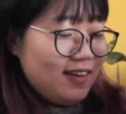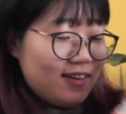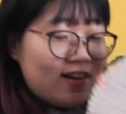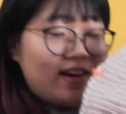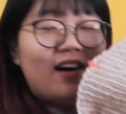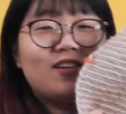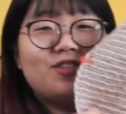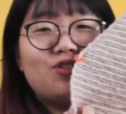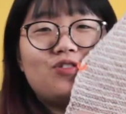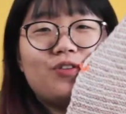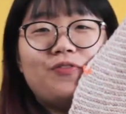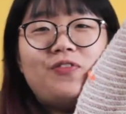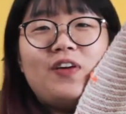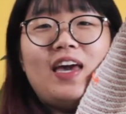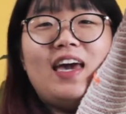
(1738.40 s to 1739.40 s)
cast
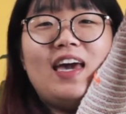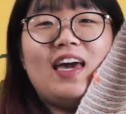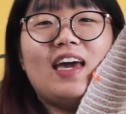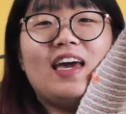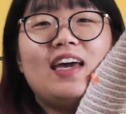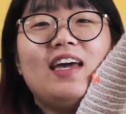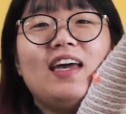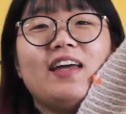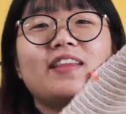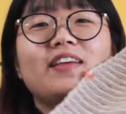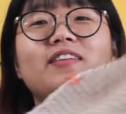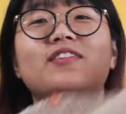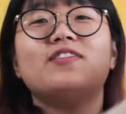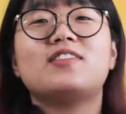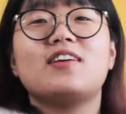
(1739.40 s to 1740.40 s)
off here and
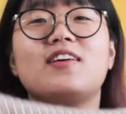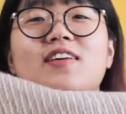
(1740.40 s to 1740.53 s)
then use it